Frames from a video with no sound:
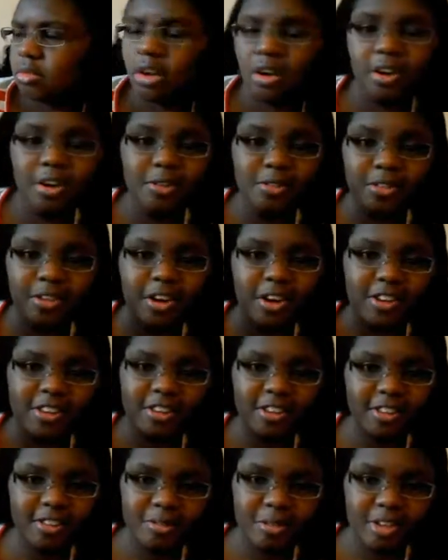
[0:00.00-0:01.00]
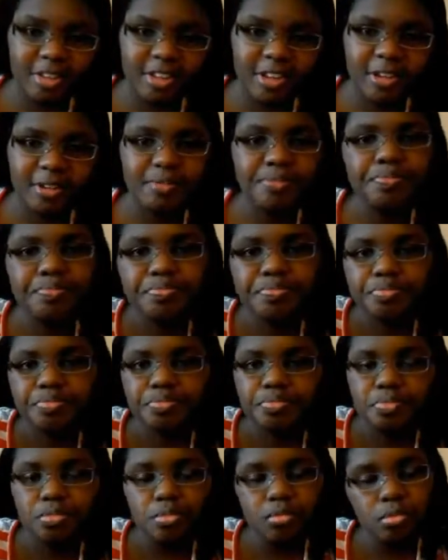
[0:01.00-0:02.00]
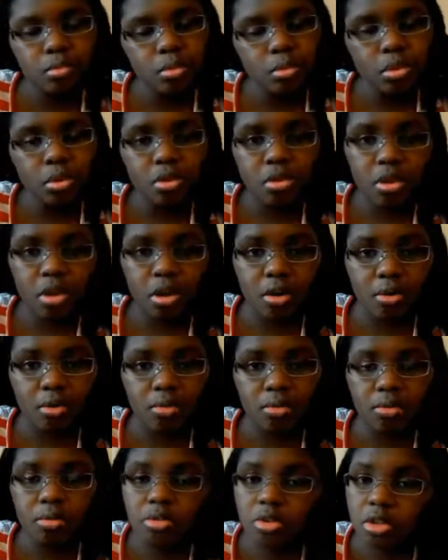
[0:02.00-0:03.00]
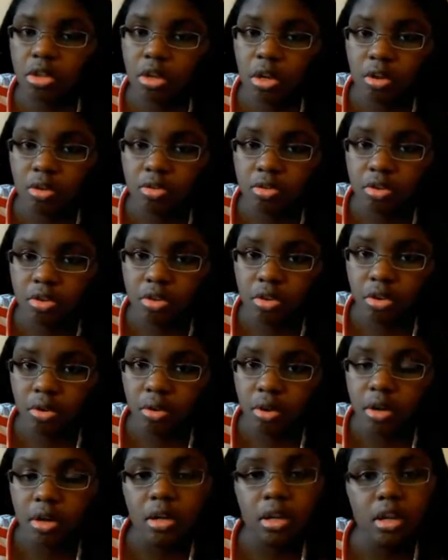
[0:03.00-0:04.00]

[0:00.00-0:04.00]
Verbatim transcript: oh, I'm sorry, I was tossing outside. So she goes to New York.